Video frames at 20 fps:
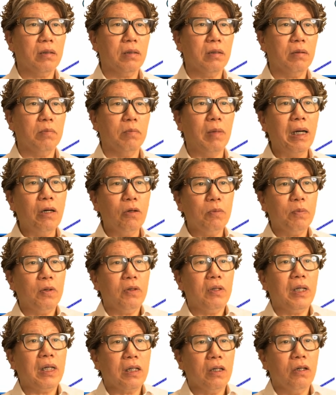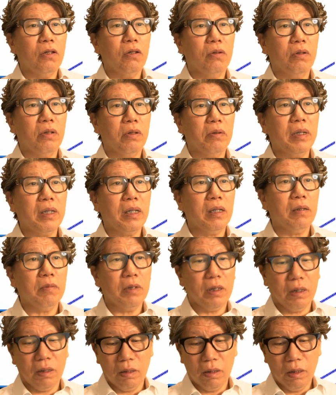It is difficult to express in
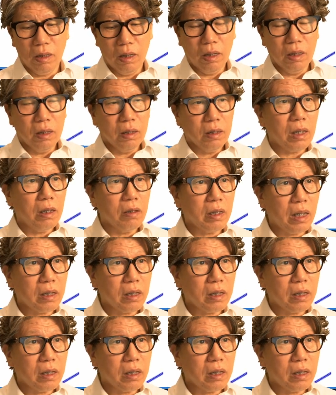words, because